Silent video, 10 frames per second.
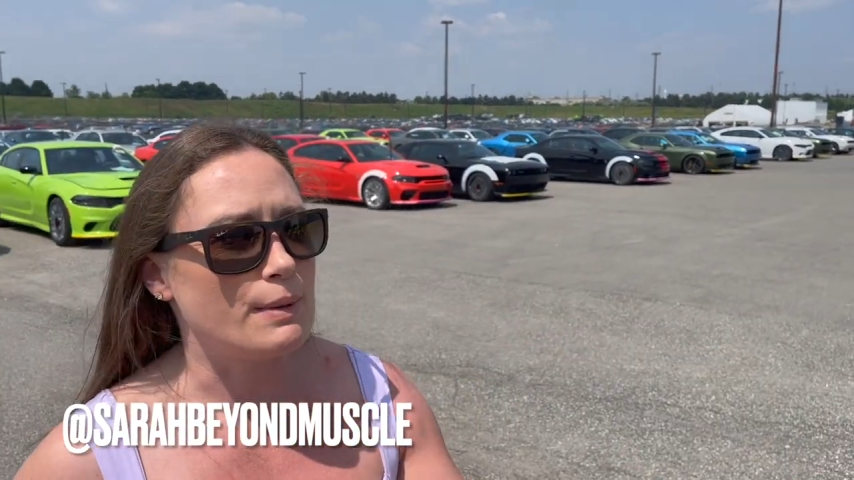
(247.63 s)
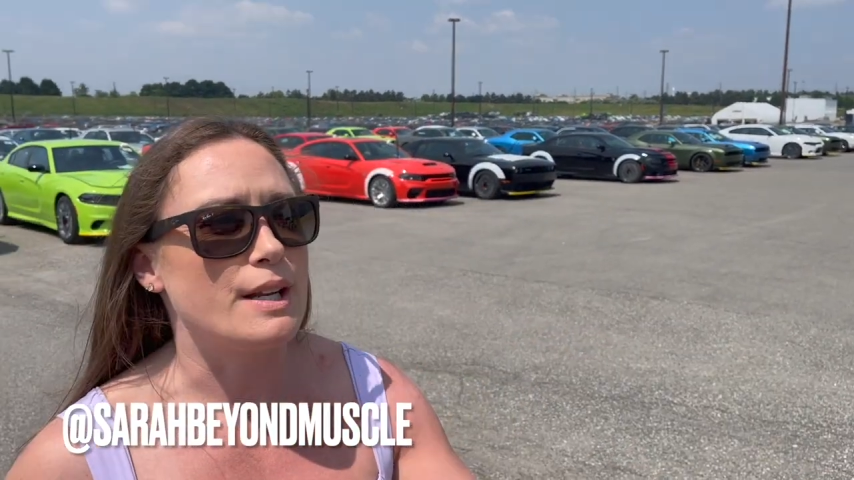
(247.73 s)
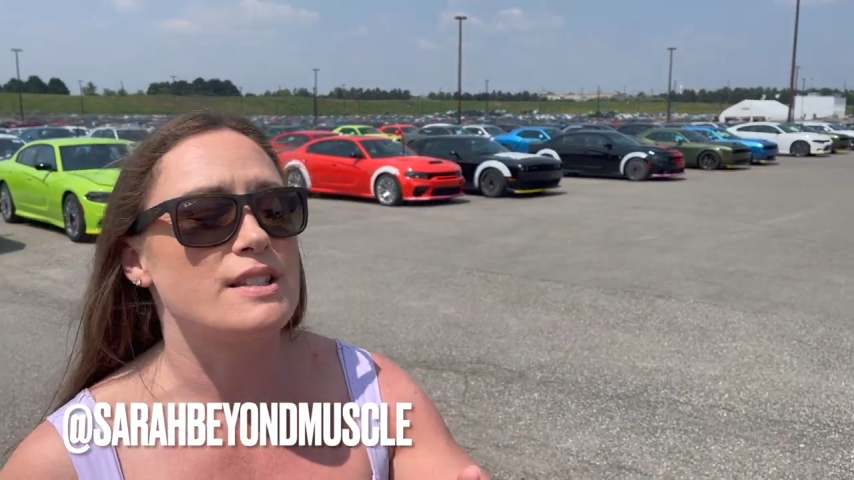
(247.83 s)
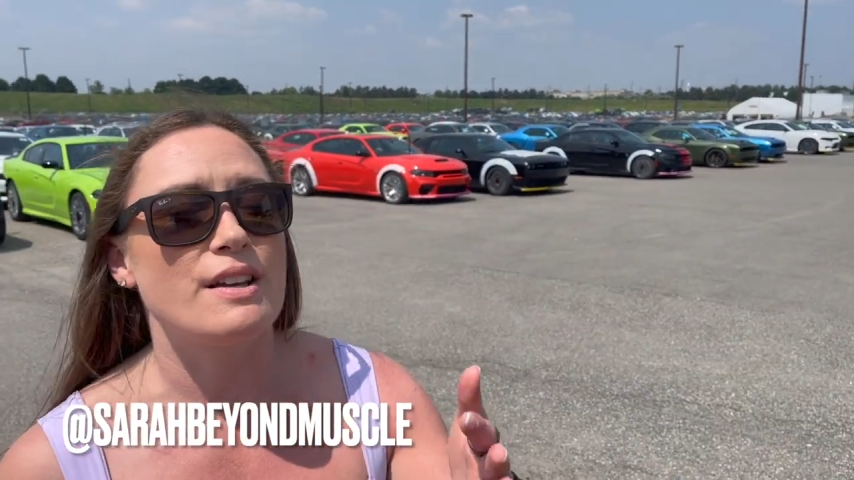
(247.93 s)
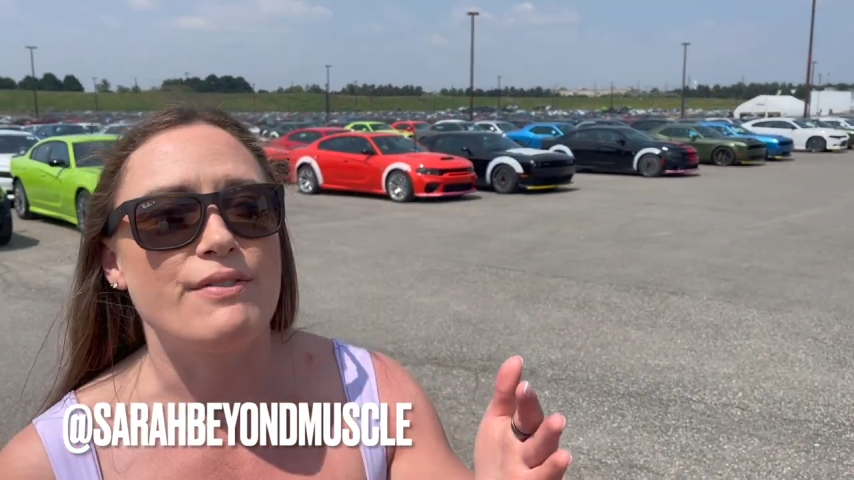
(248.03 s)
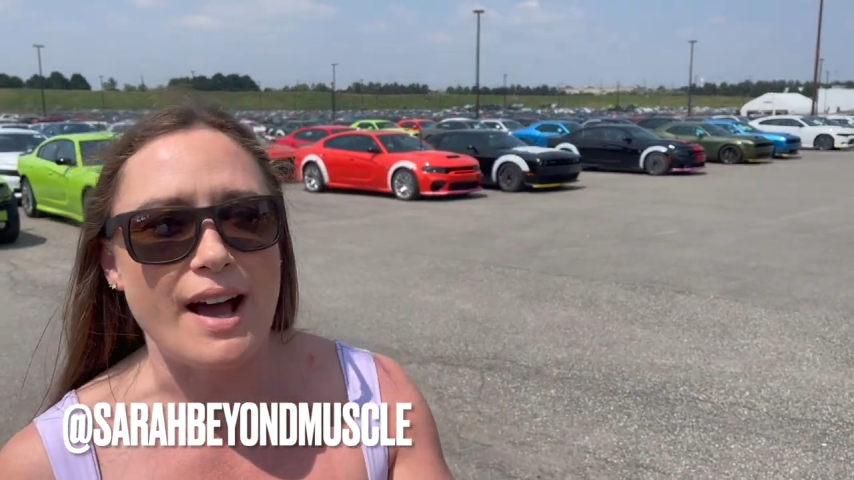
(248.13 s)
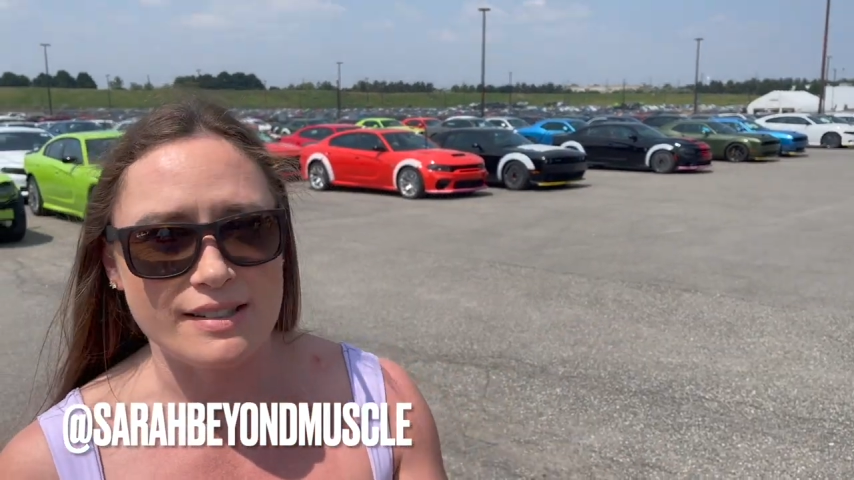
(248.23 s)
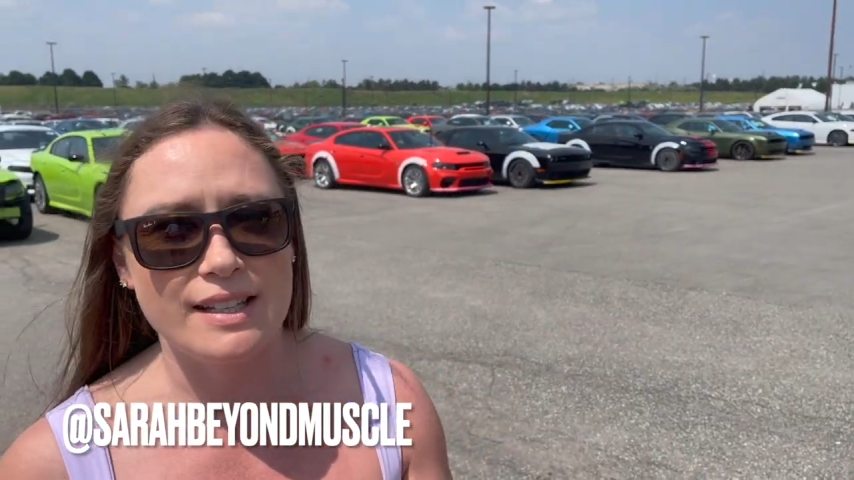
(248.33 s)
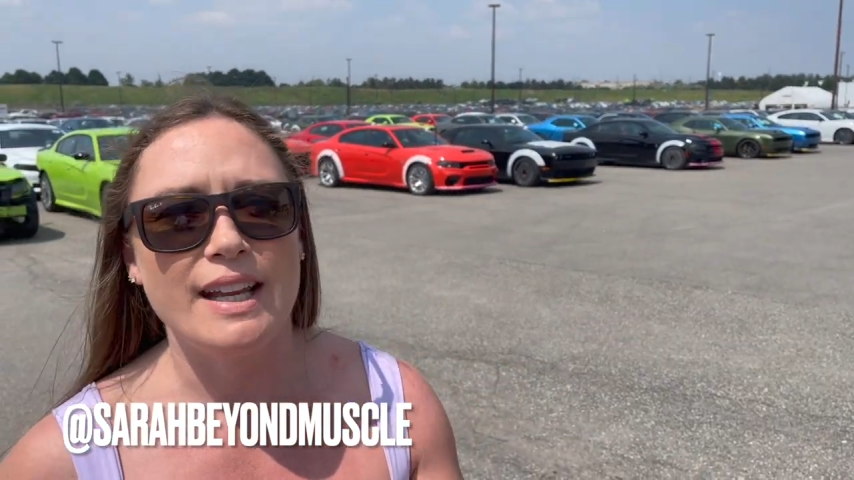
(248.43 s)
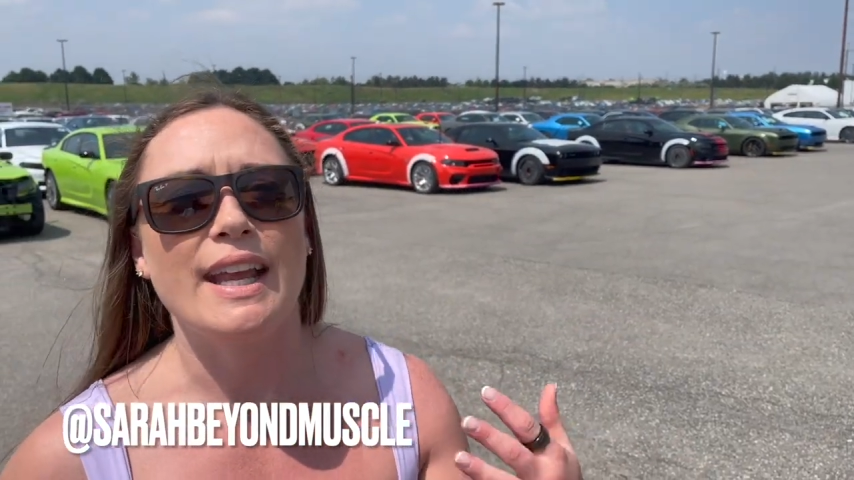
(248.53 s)
but it's
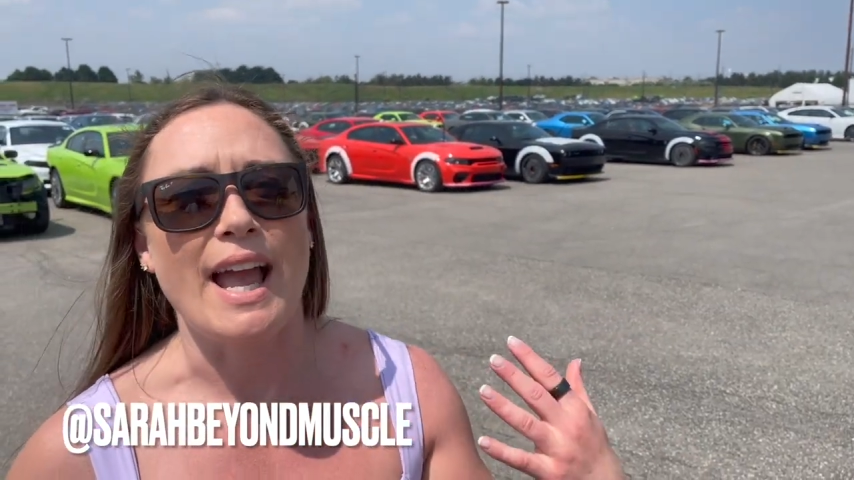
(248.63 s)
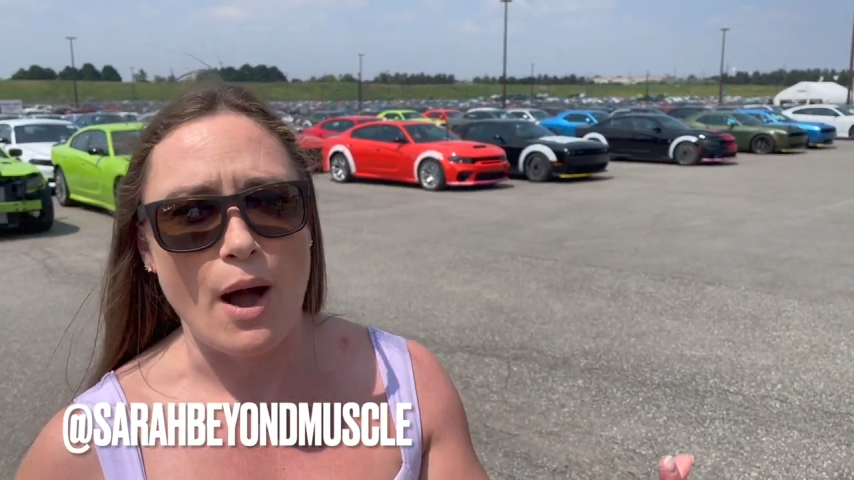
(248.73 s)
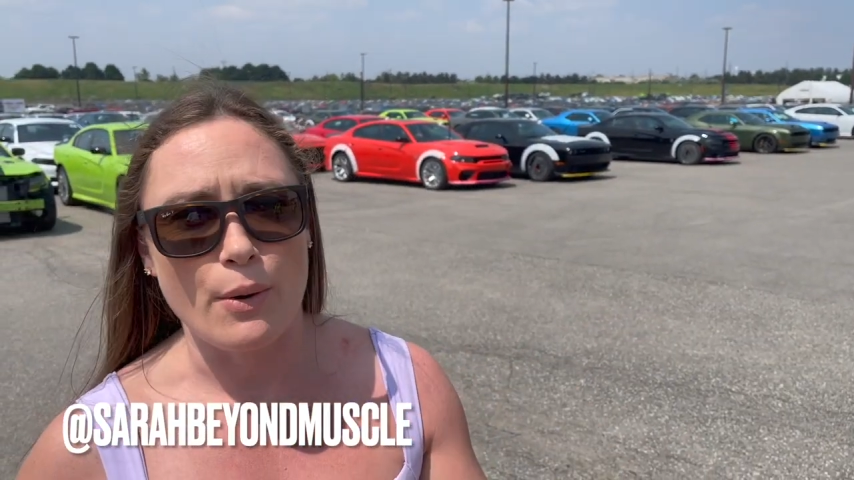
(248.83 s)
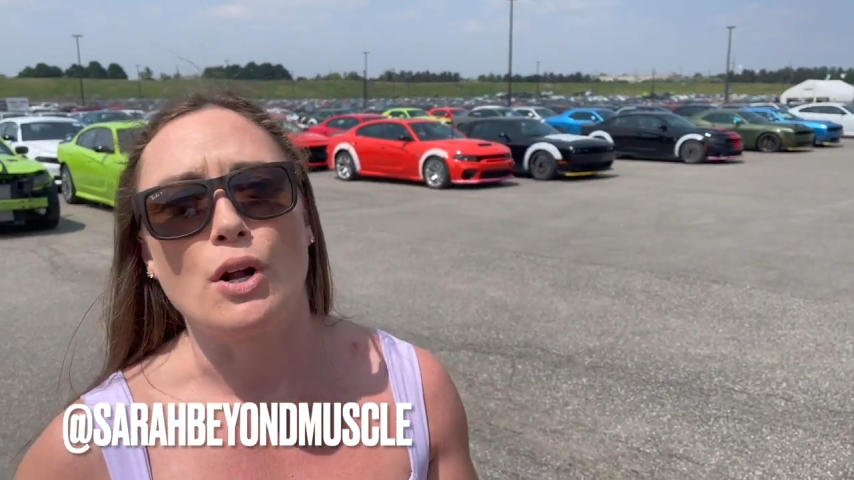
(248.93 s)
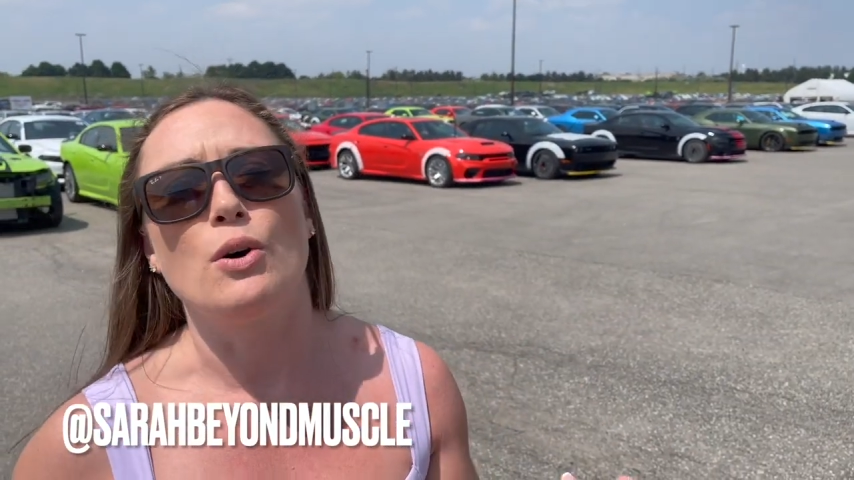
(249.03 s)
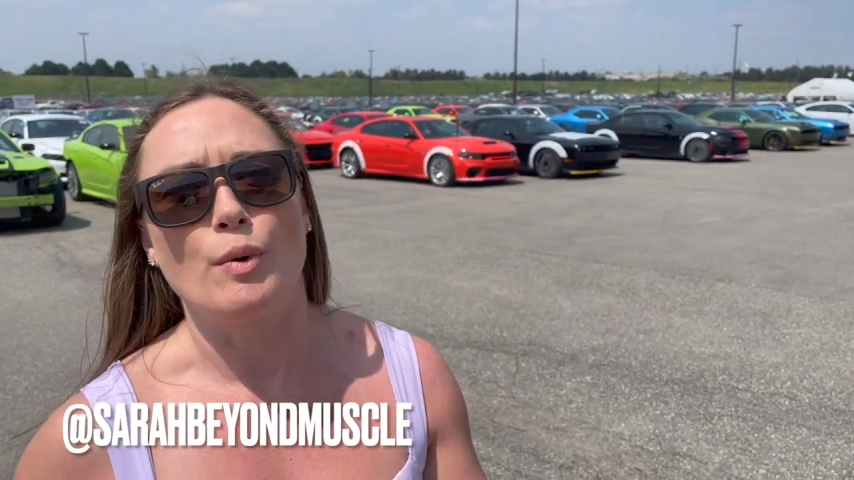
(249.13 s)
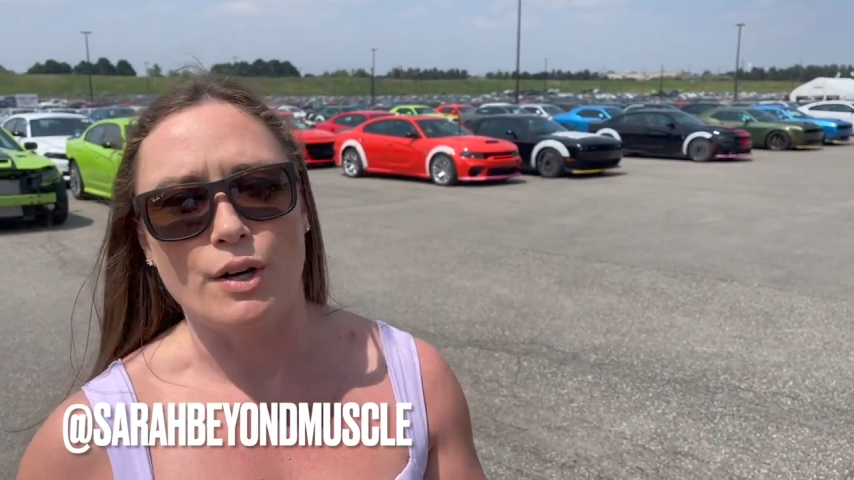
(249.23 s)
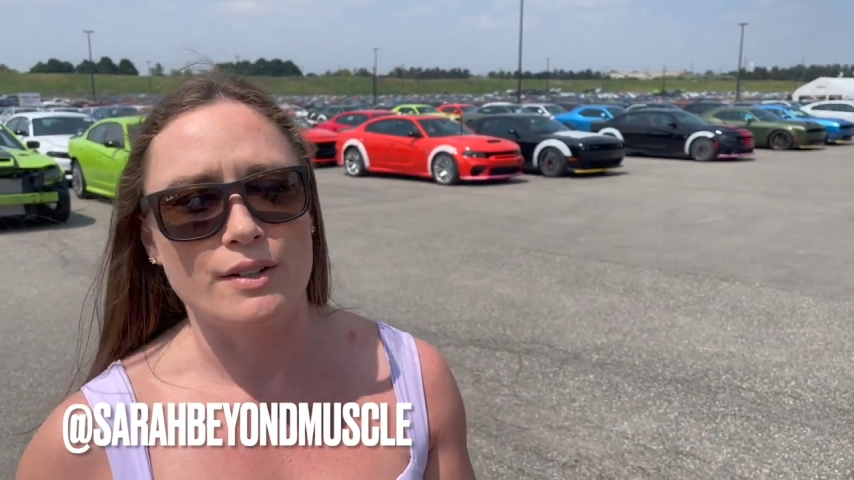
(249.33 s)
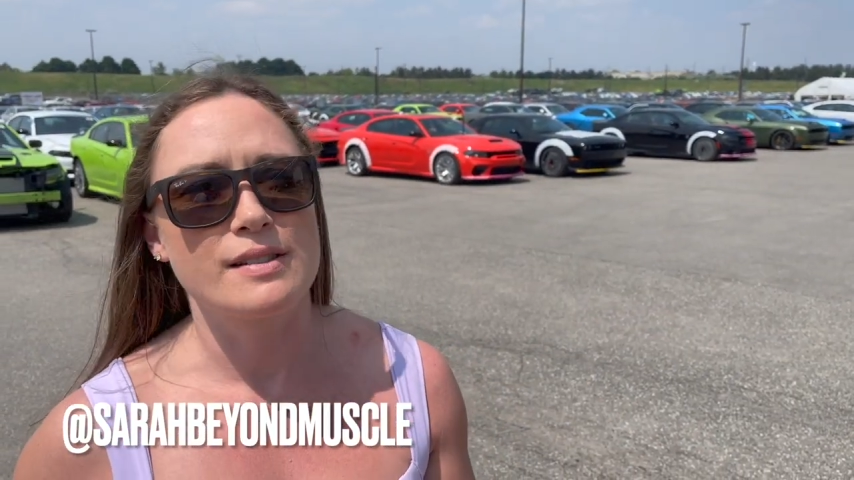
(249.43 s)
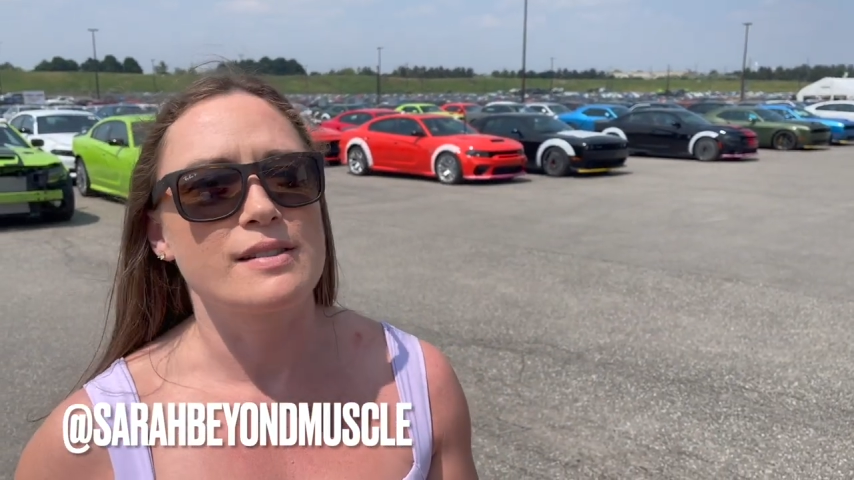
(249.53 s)
fascinating how it all
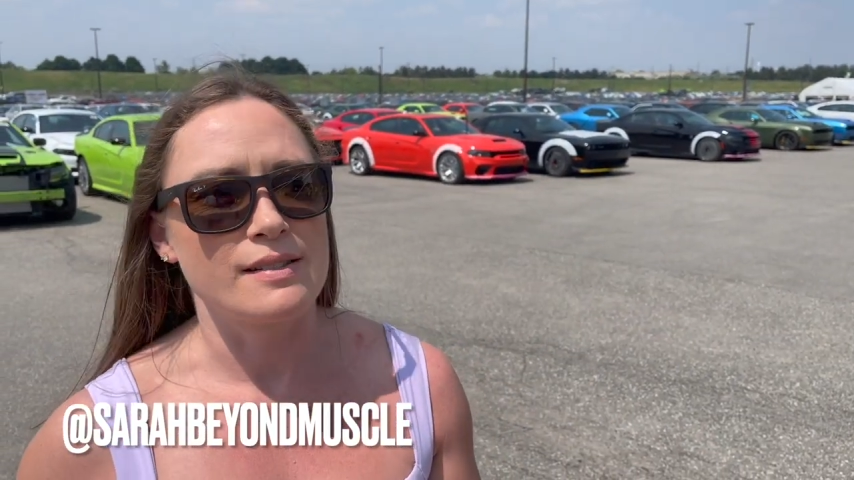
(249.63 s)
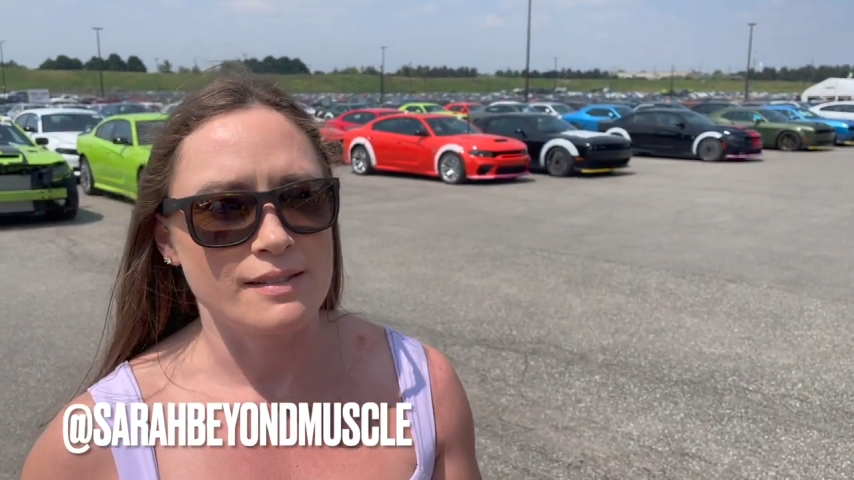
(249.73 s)
works.